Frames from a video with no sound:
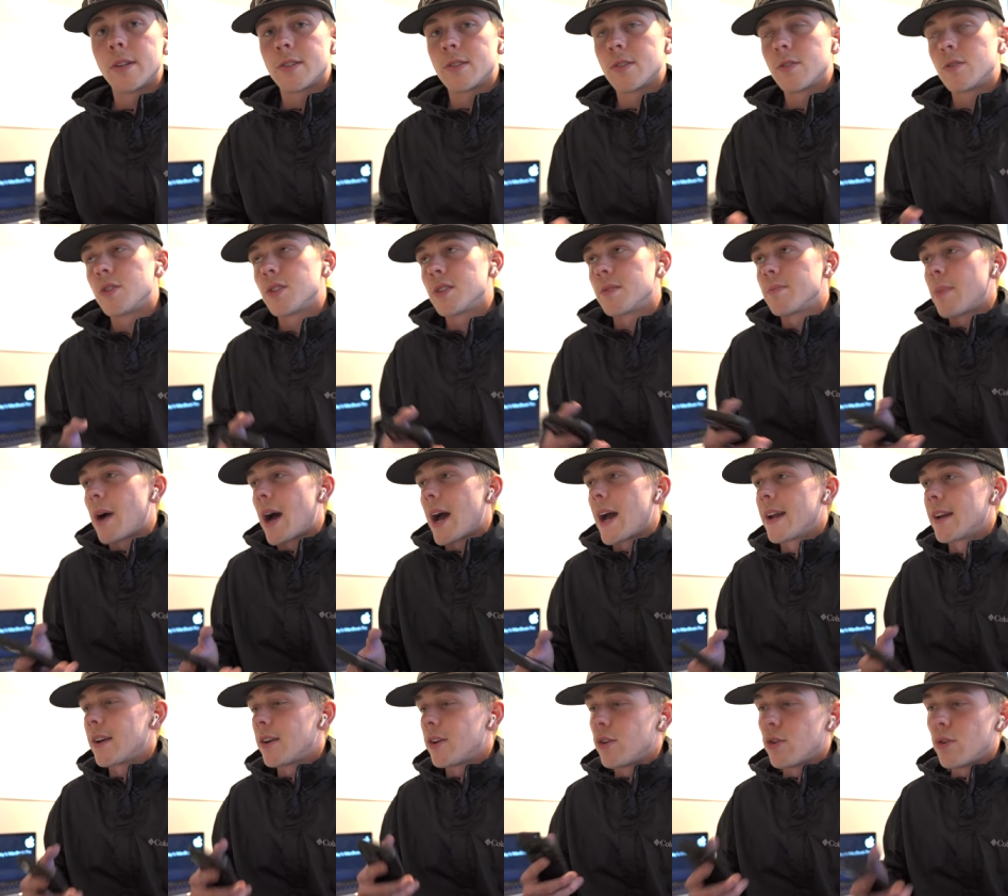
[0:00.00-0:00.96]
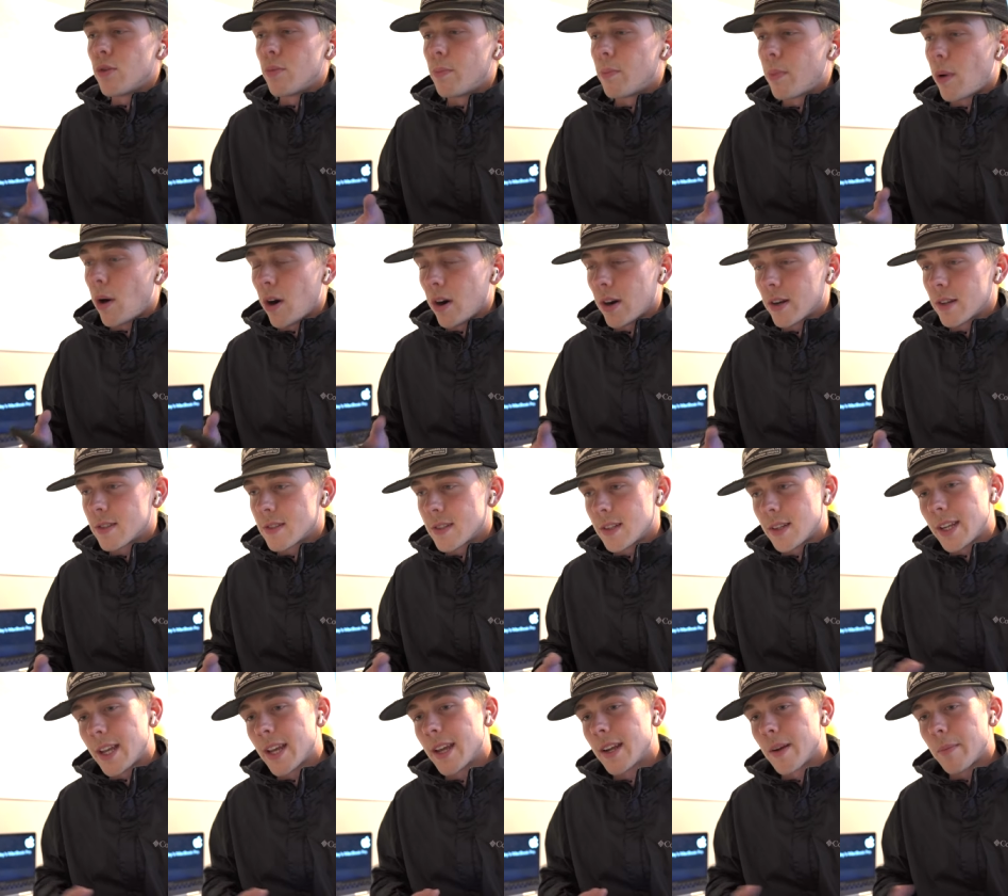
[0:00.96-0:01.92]
So just buying new parts
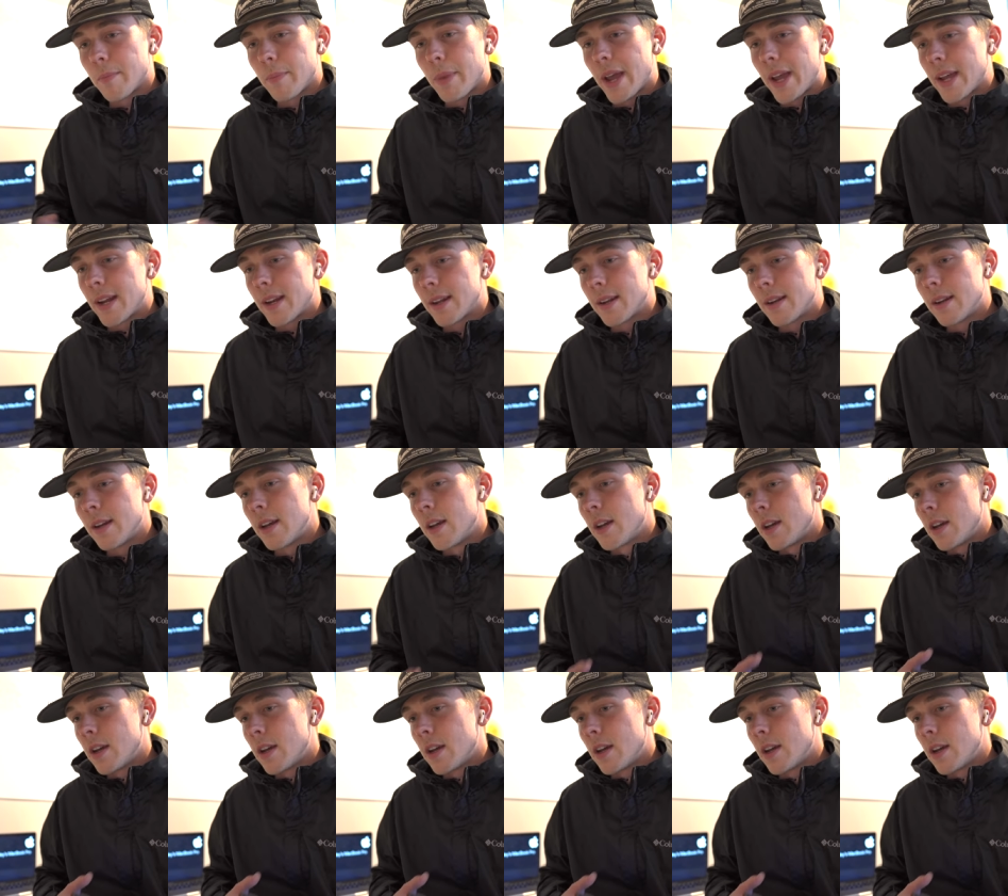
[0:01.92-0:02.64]
and getting them painted,